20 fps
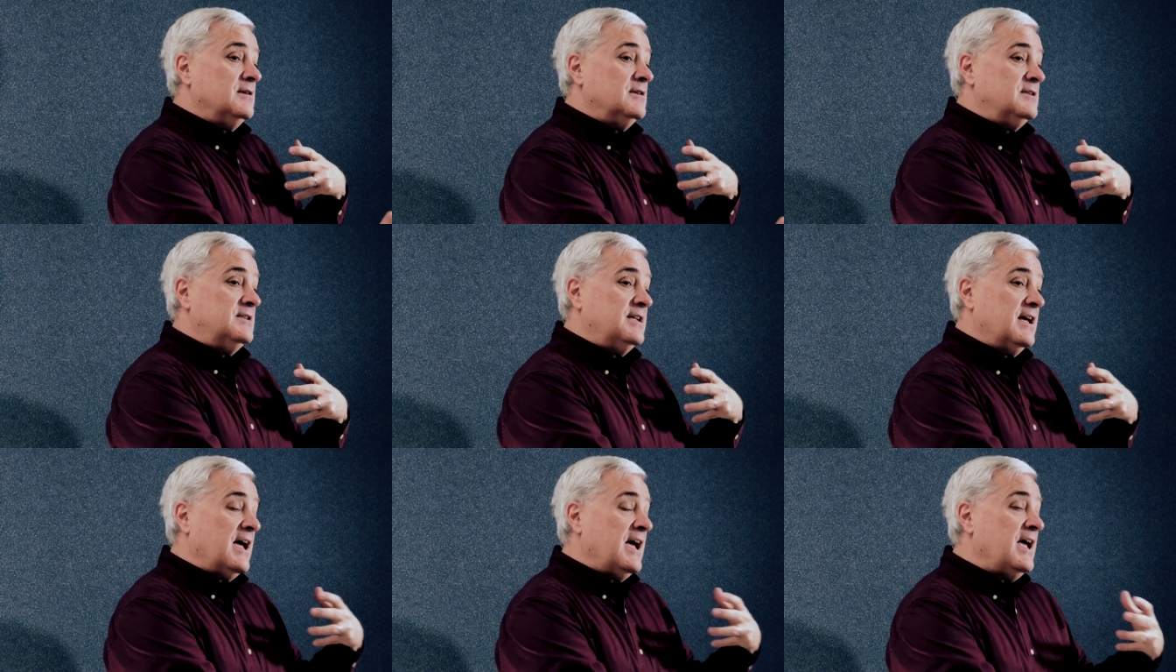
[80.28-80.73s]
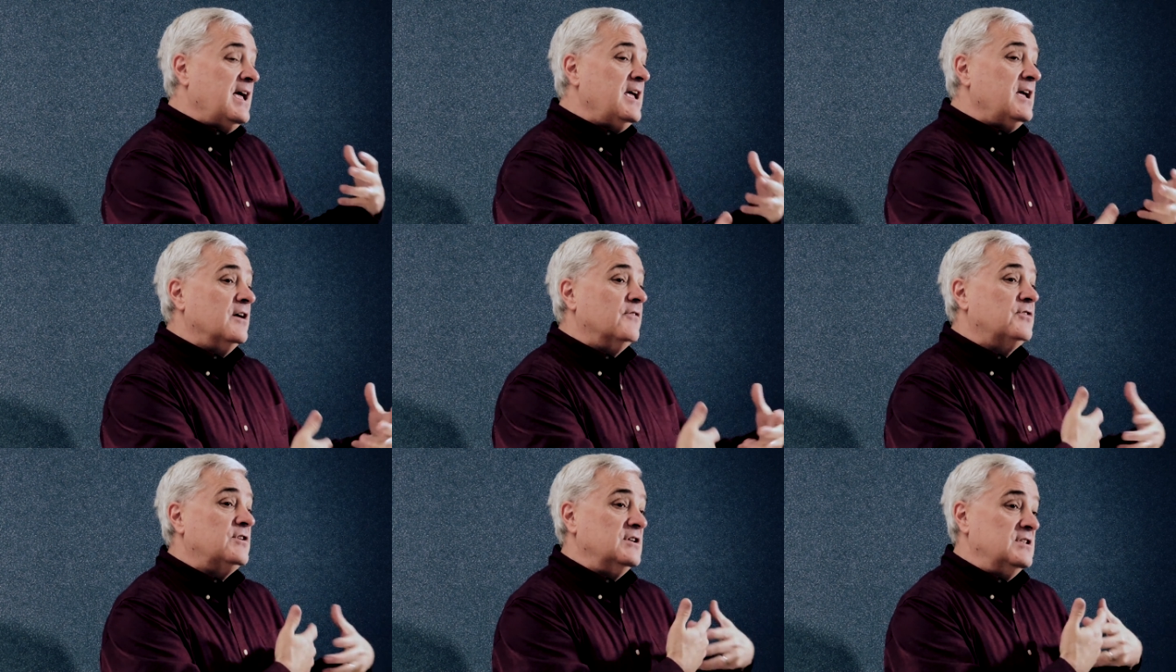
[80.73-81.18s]
day
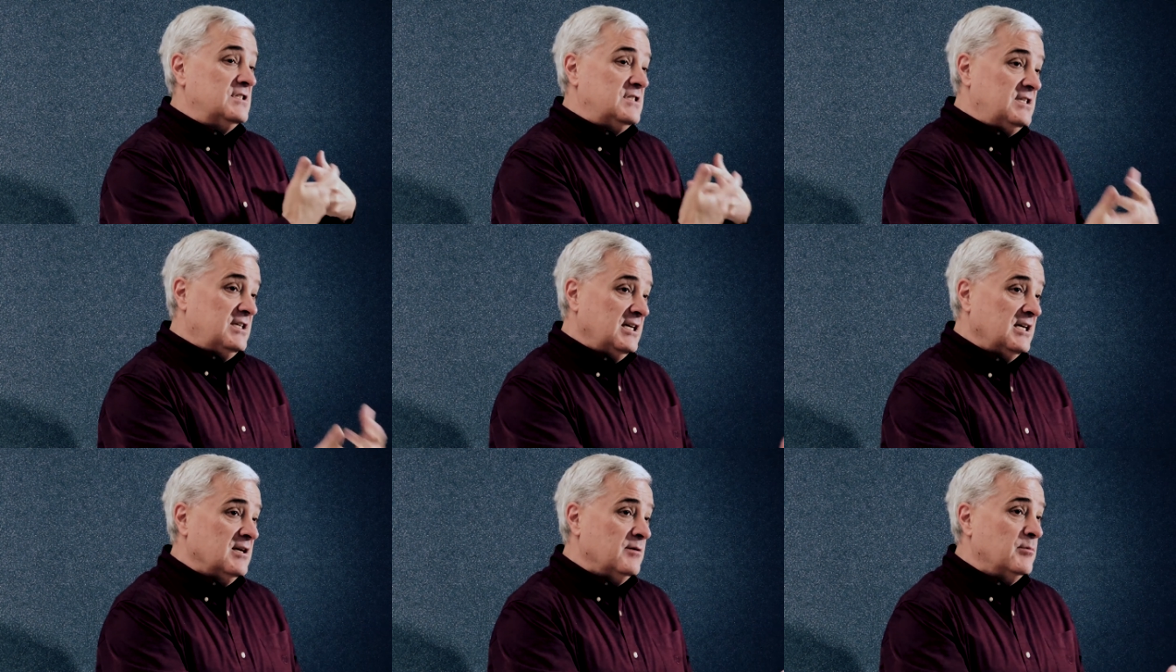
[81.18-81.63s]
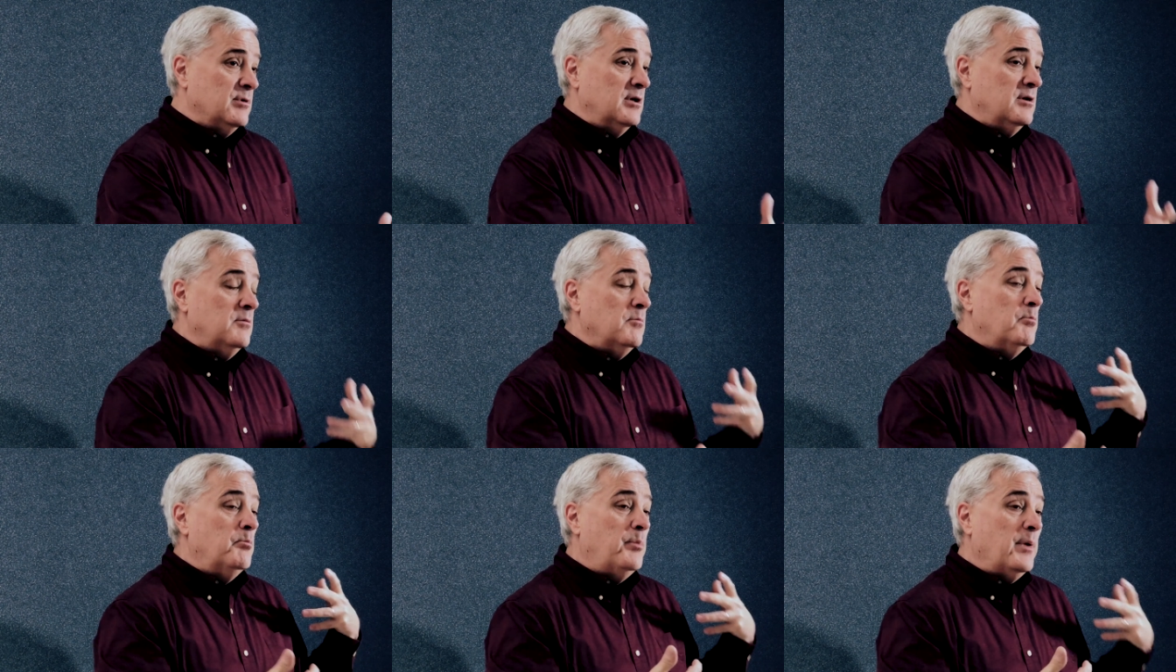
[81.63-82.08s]
of
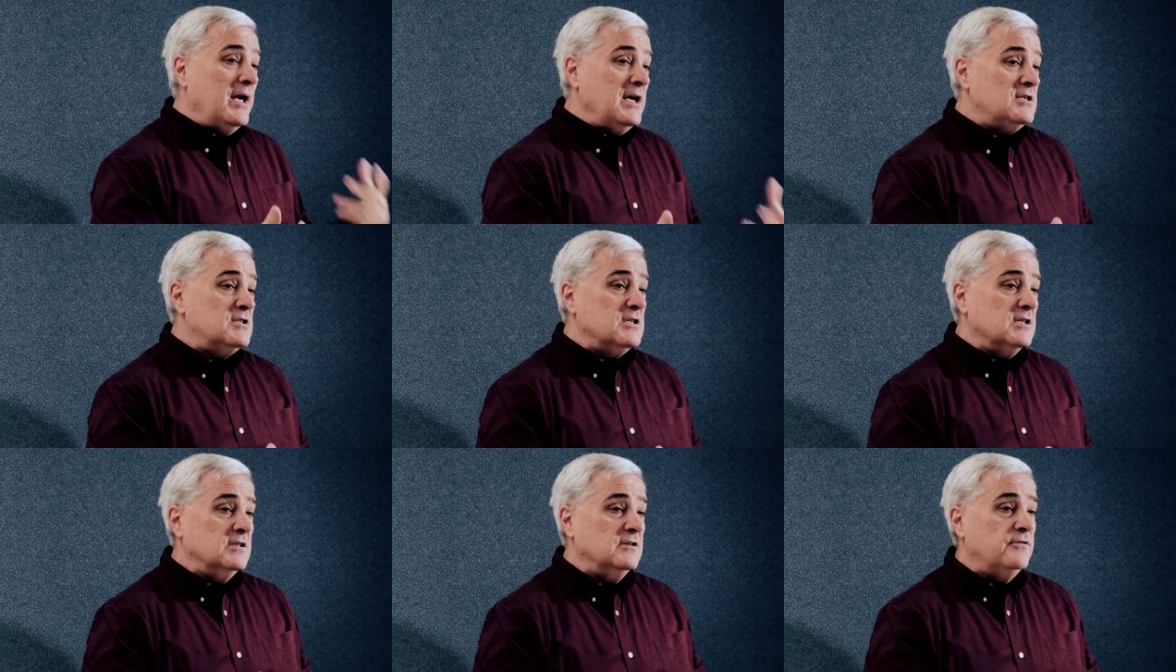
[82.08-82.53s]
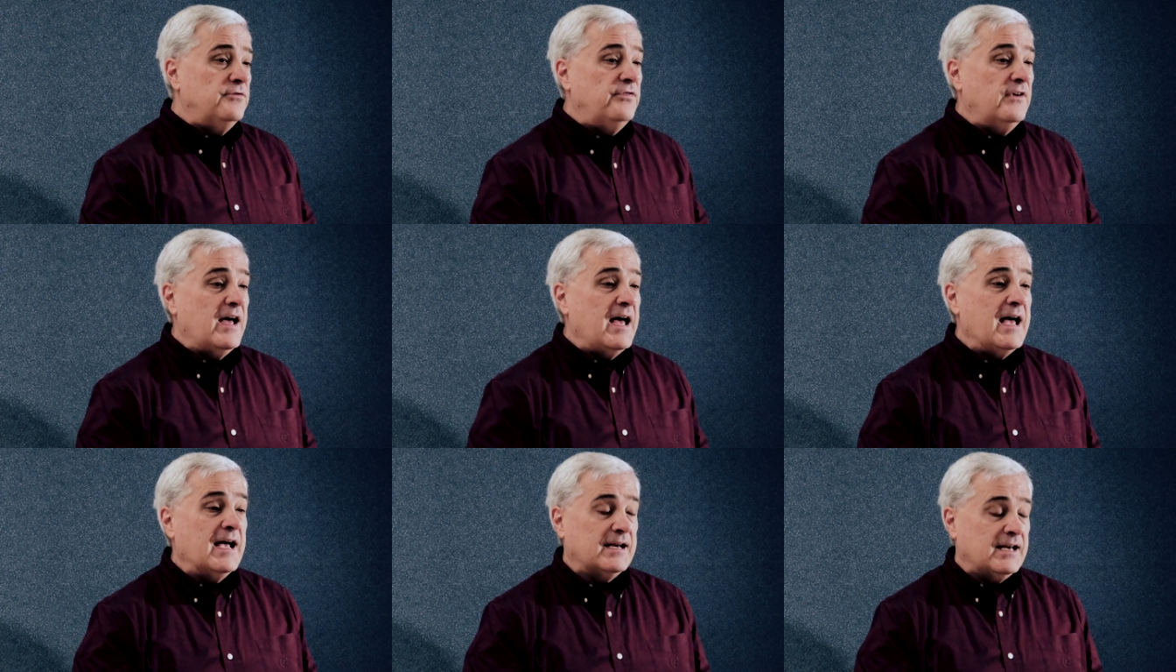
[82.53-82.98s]
contentment based on the
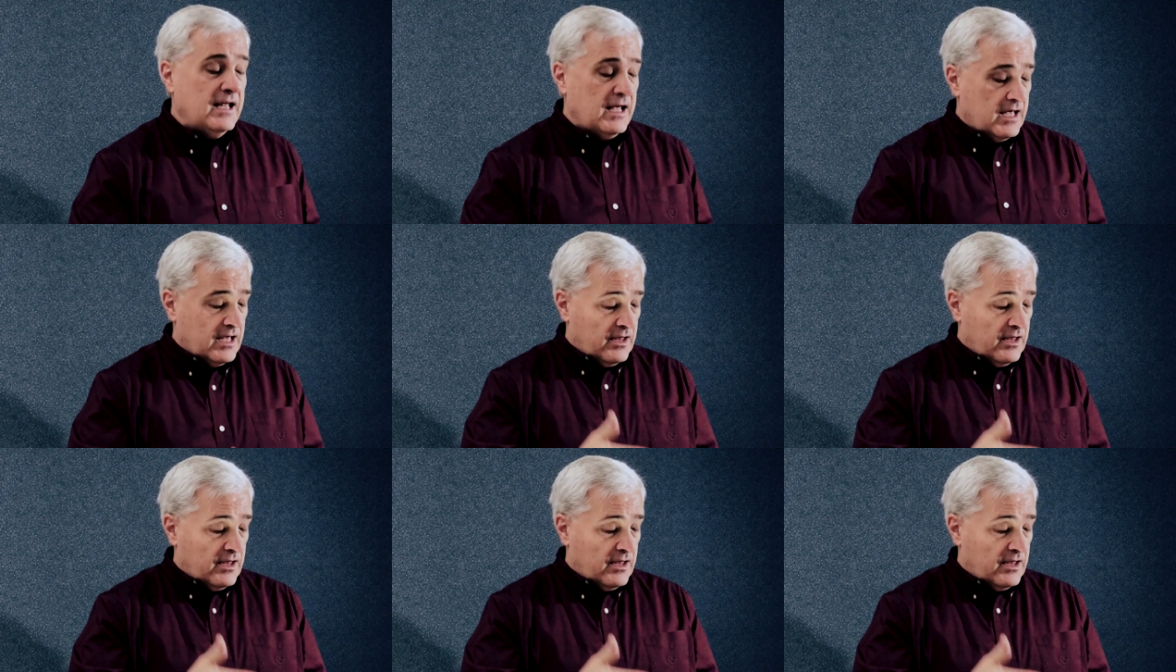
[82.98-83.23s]
fact